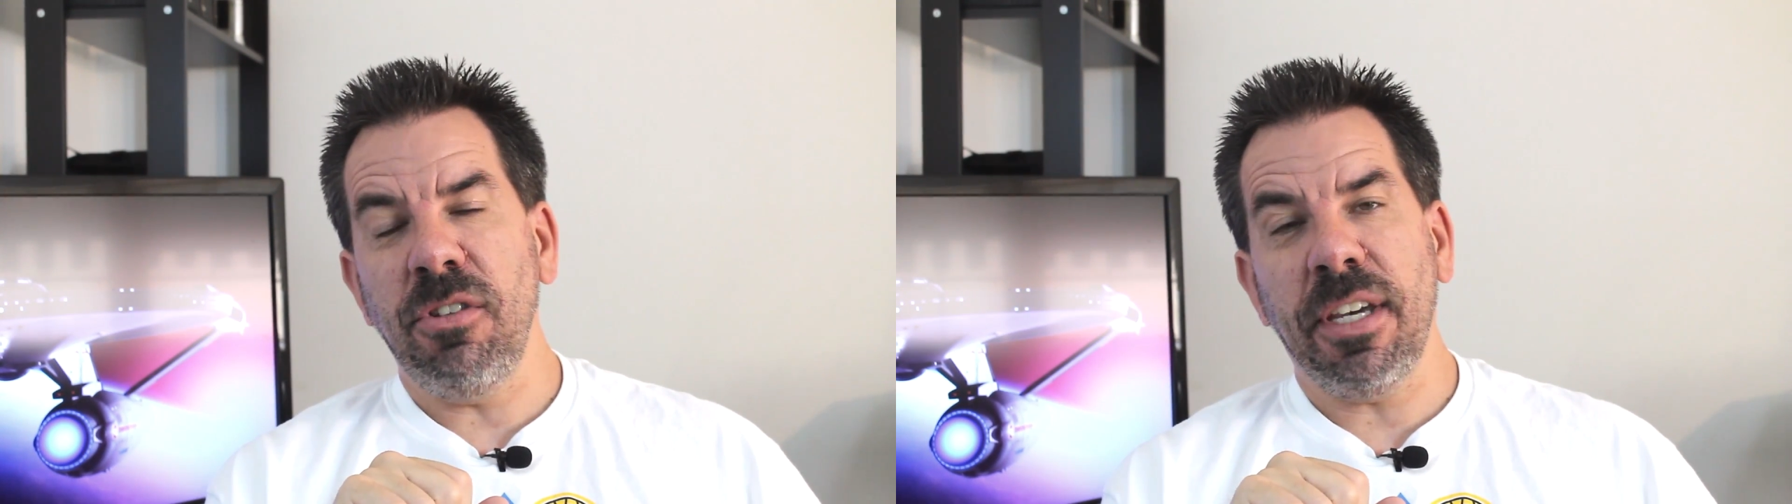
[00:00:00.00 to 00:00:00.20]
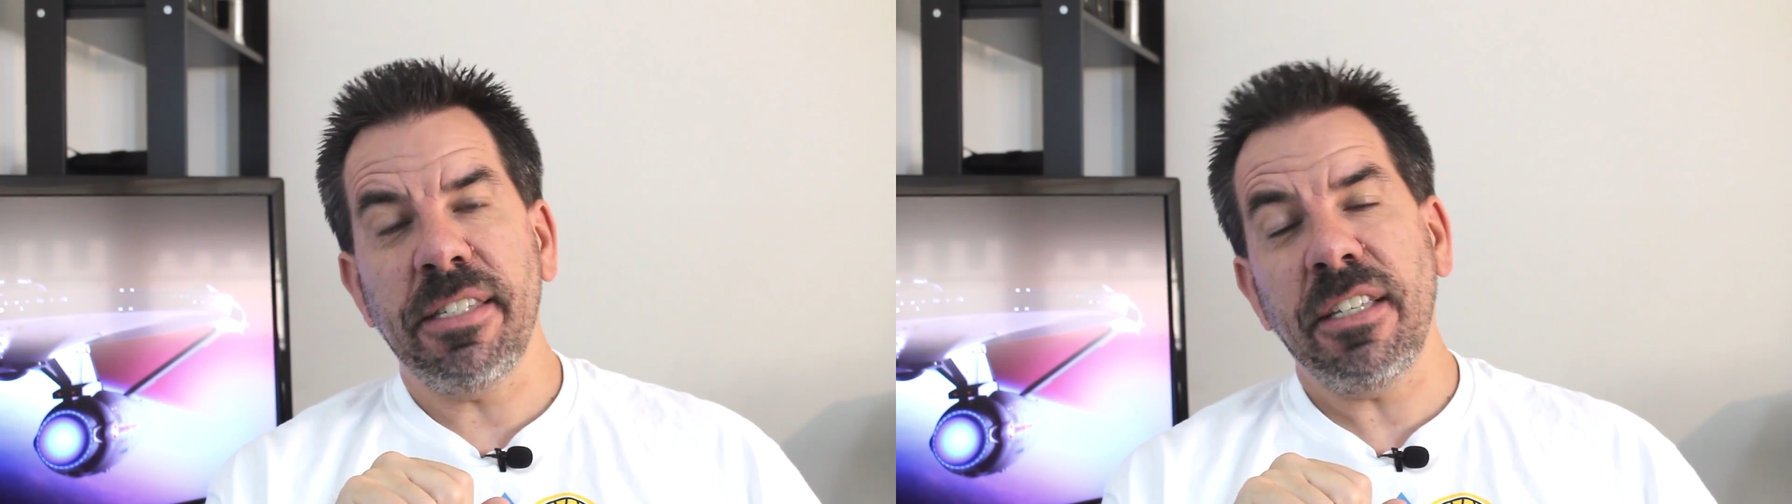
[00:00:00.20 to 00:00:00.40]

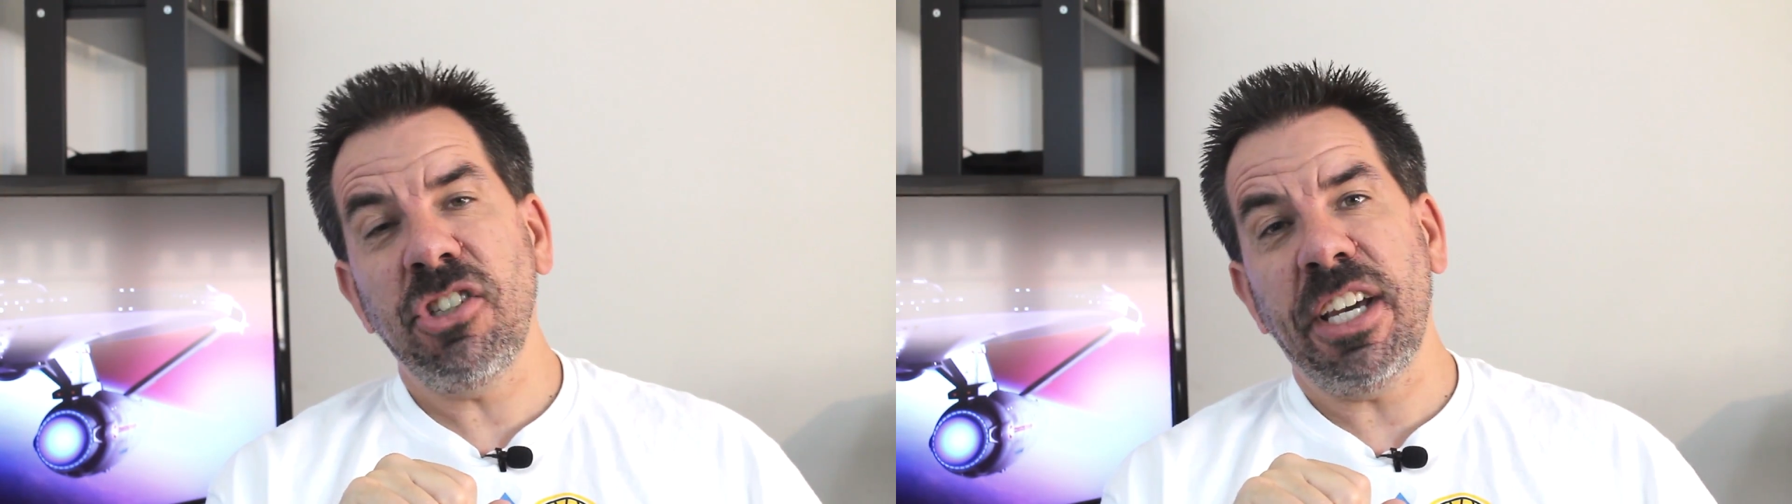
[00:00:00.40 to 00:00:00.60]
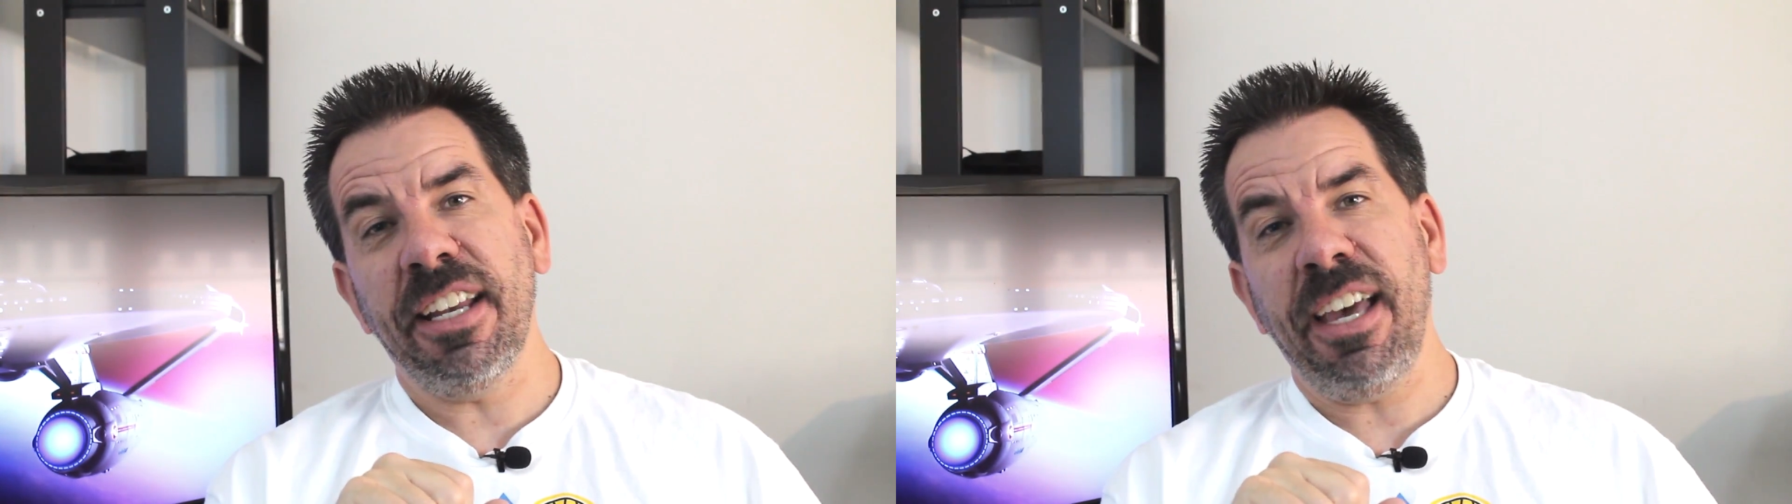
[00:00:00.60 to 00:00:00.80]
you guys can
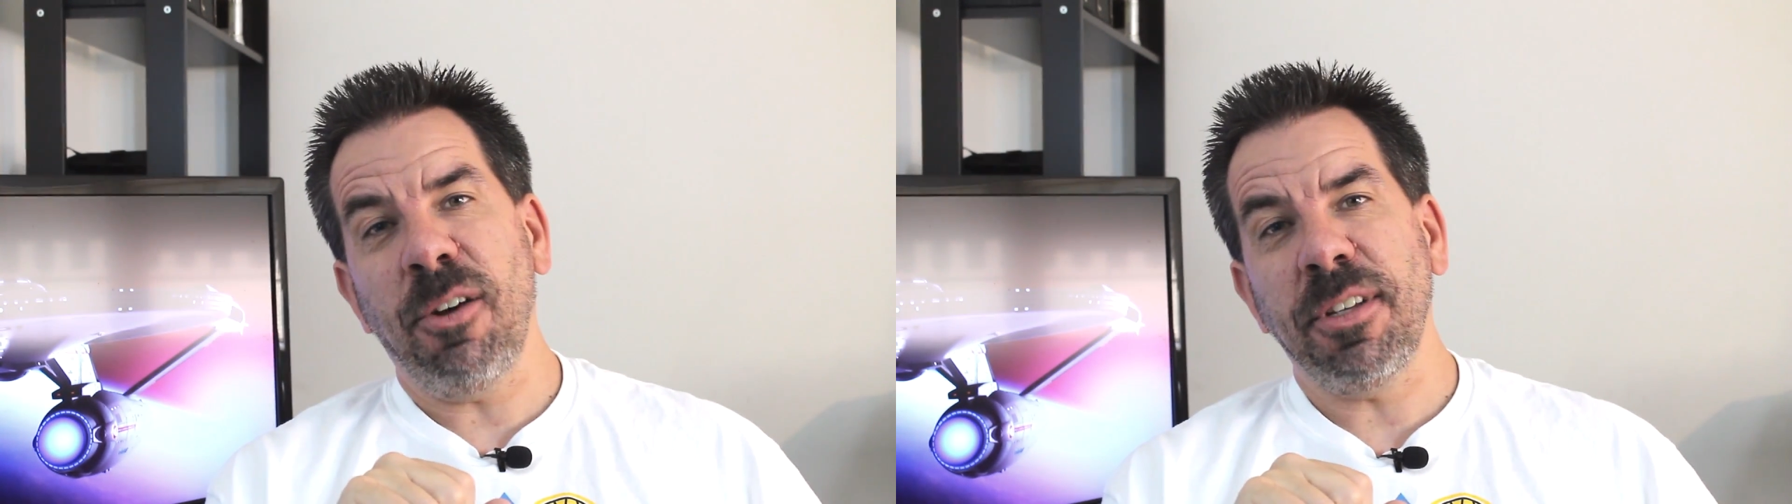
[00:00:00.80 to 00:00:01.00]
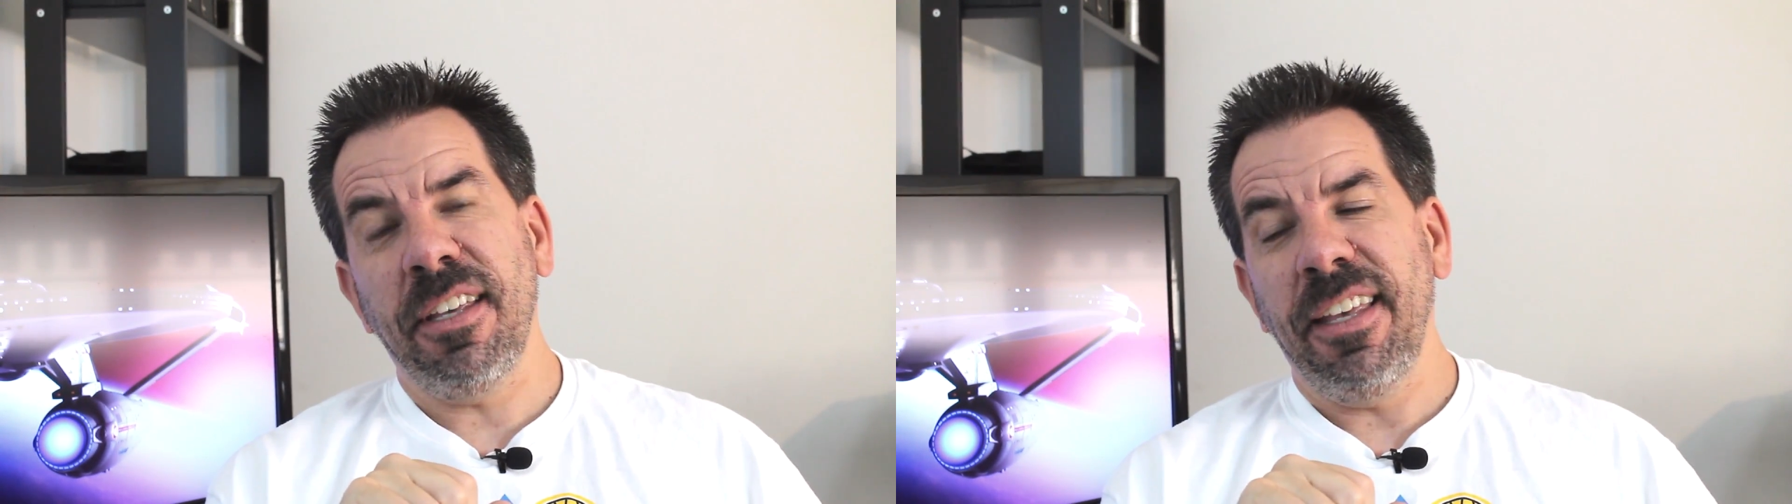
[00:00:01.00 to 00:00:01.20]
check it
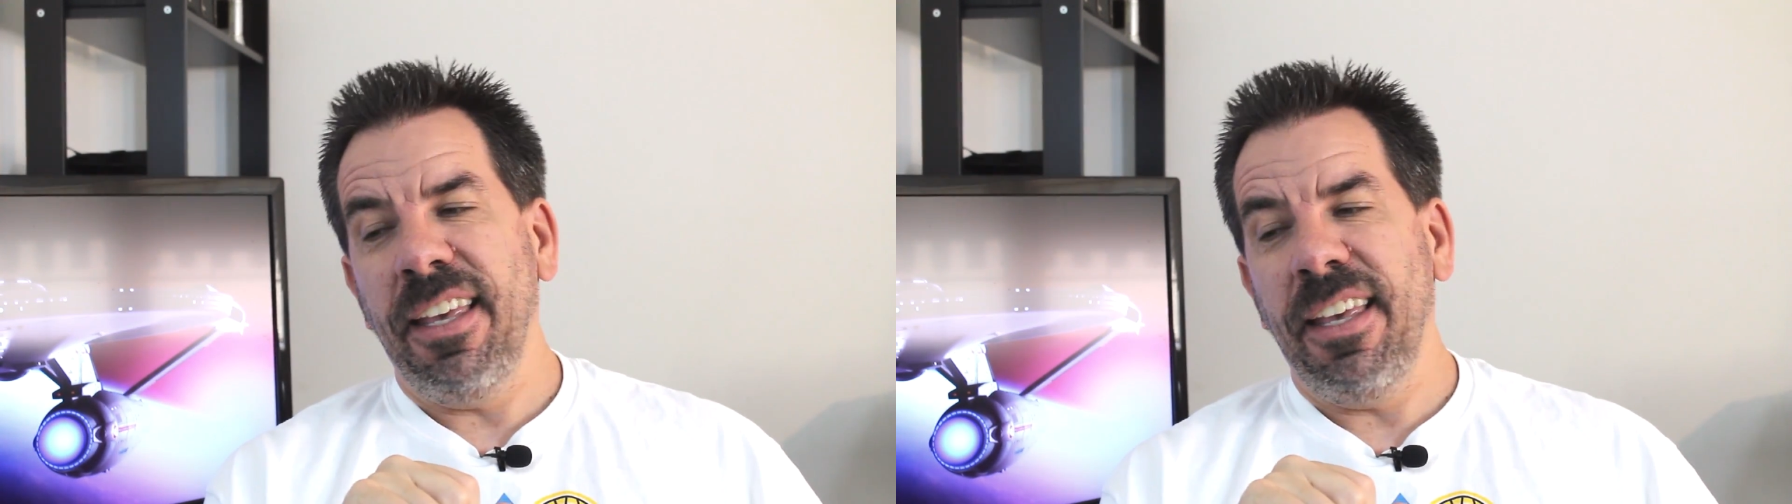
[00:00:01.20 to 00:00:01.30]
out.